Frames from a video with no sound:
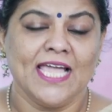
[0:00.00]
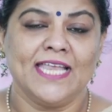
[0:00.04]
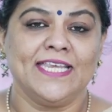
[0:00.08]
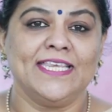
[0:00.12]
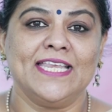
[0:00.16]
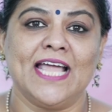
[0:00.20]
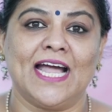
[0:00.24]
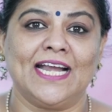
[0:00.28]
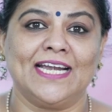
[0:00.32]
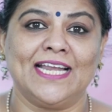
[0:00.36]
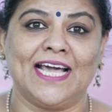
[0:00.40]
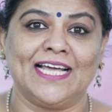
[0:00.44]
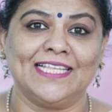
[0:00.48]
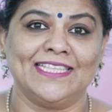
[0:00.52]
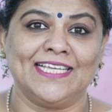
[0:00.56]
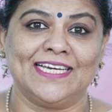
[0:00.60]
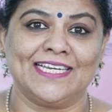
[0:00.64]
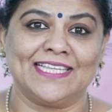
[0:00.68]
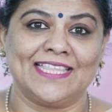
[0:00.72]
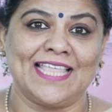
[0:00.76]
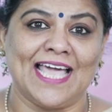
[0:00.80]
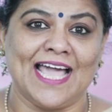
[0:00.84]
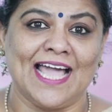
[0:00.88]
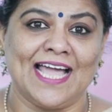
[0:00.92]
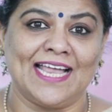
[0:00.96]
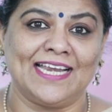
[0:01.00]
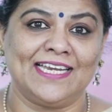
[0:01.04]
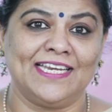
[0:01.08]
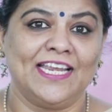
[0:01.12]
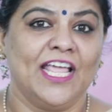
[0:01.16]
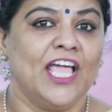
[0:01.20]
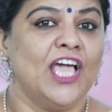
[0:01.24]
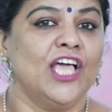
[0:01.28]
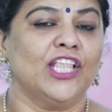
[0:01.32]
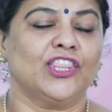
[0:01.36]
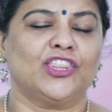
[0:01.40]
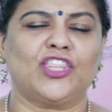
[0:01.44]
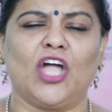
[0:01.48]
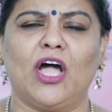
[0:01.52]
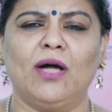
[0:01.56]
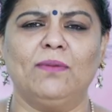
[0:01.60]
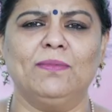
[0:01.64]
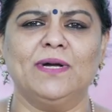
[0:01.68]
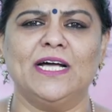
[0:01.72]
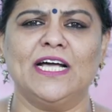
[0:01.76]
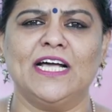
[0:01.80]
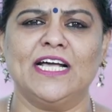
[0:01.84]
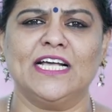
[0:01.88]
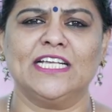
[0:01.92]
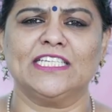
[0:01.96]
none other than
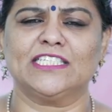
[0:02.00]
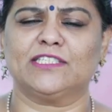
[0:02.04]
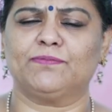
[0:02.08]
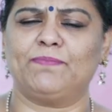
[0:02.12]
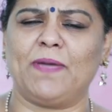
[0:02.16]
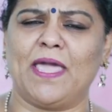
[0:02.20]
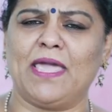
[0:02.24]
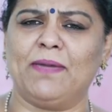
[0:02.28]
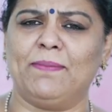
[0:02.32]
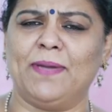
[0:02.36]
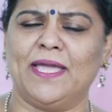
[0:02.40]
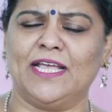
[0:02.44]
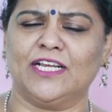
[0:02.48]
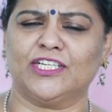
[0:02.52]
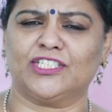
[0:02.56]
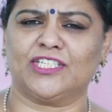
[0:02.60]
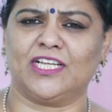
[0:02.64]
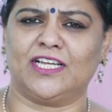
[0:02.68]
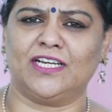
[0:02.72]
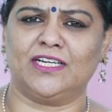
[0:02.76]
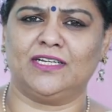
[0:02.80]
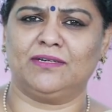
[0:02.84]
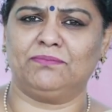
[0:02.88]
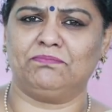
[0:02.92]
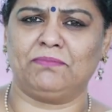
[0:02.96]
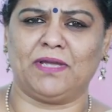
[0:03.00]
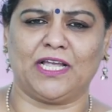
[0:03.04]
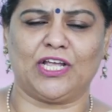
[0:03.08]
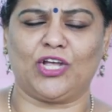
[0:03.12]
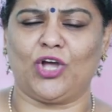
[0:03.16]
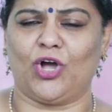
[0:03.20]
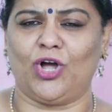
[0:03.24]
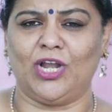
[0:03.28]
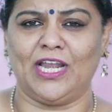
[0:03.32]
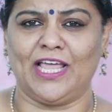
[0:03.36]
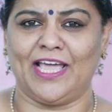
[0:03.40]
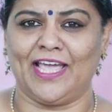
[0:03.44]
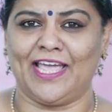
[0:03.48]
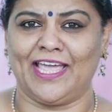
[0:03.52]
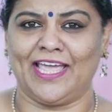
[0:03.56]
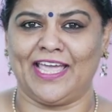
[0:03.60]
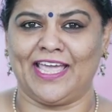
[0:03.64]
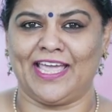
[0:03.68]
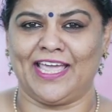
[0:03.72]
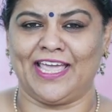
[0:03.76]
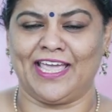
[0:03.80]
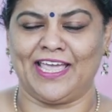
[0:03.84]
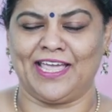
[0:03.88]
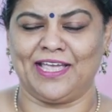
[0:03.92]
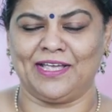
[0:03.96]
Thomas Babington
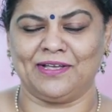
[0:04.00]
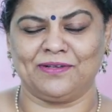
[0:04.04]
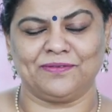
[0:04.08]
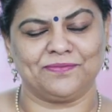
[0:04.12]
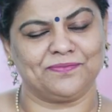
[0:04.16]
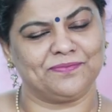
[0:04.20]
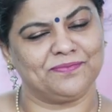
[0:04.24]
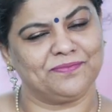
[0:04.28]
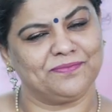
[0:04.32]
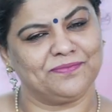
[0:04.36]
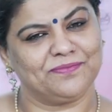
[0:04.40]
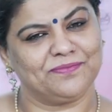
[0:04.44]
Macaulay.